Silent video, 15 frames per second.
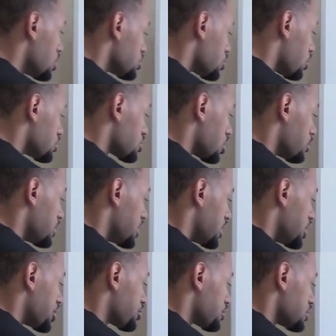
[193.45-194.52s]
So it's going to be
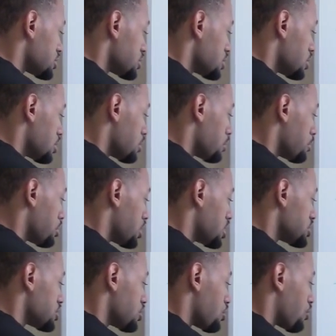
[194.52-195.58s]
interest
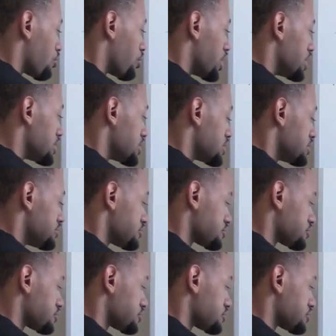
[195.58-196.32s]
plus rent.